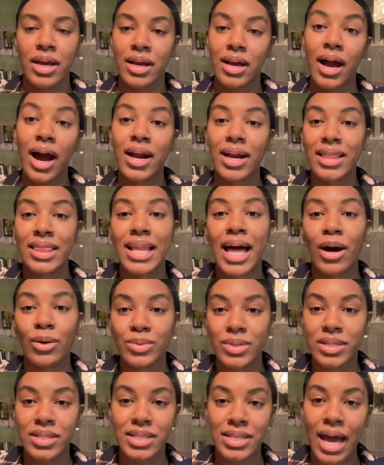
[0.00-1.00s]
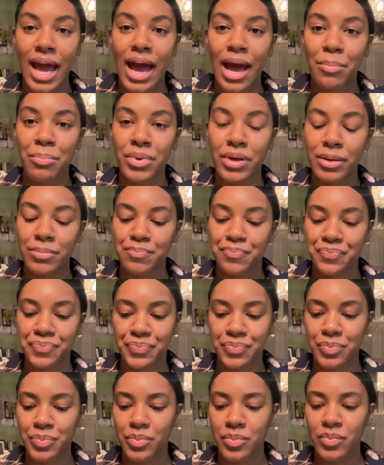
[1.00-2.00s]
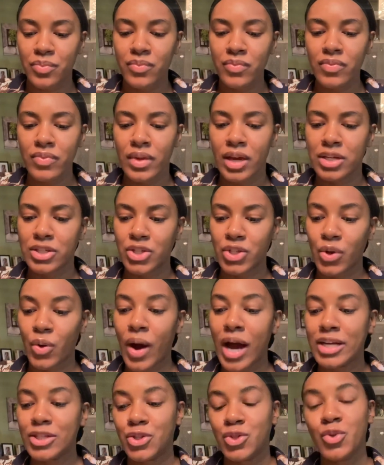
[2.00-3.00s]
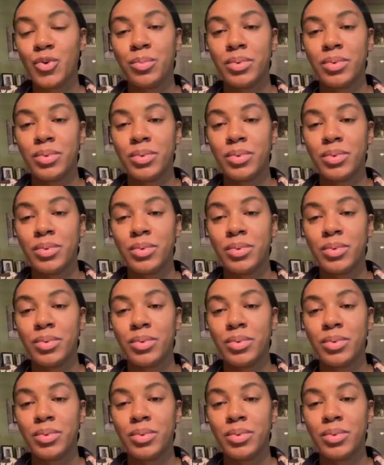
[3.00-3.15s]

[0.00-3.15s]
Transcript: God allows it to happen. So I do